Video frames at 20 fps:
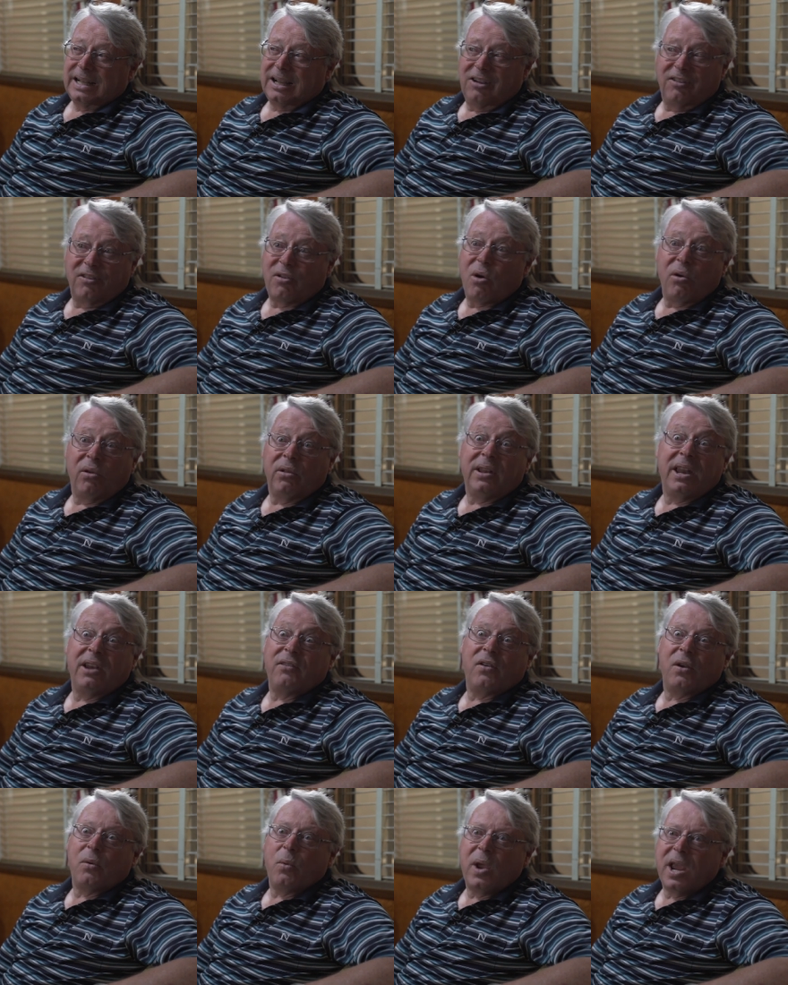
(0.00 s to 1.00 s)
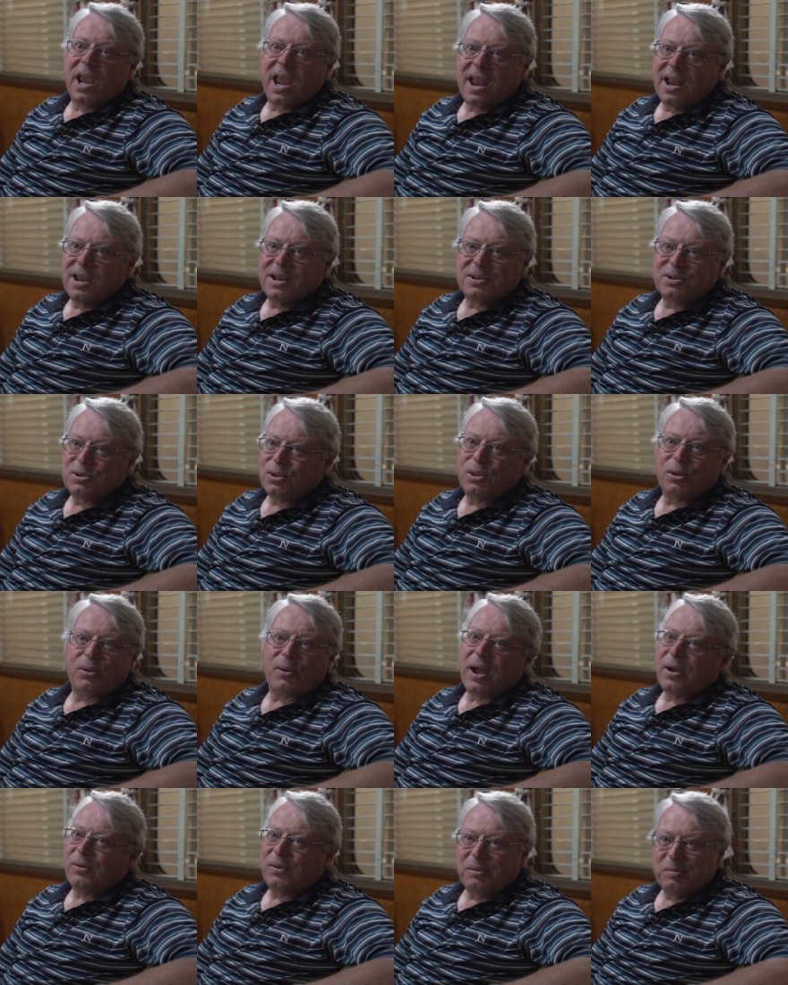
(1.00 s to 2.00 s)
I've gone every weekend to the
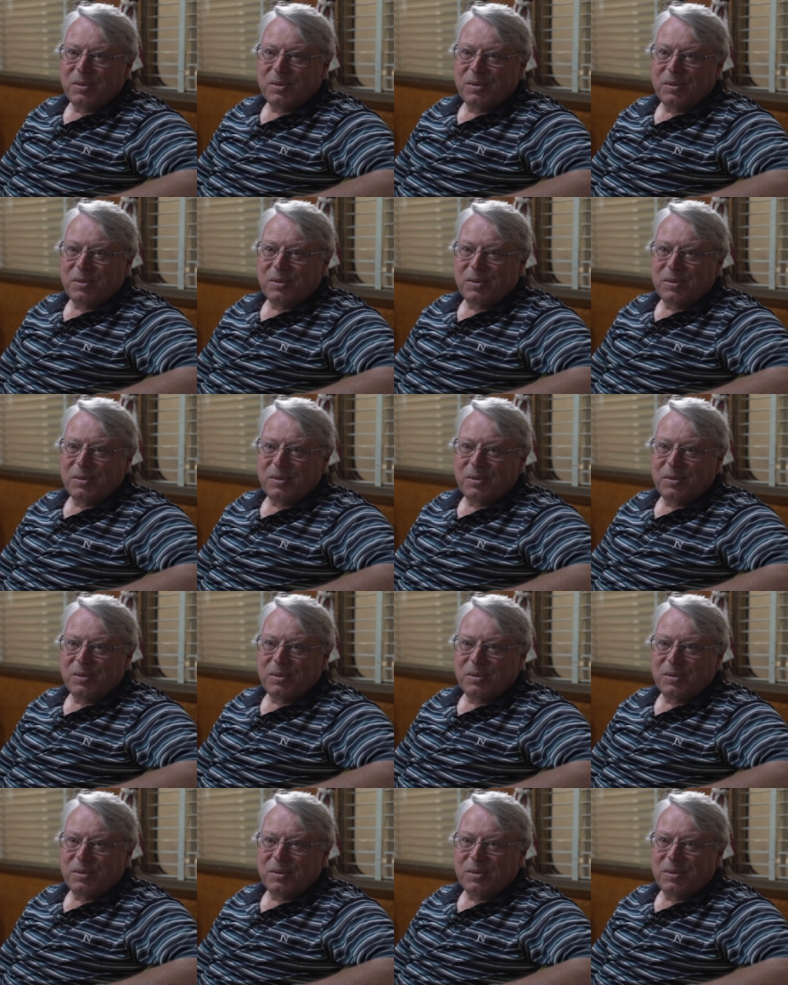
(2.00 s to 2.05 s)
railway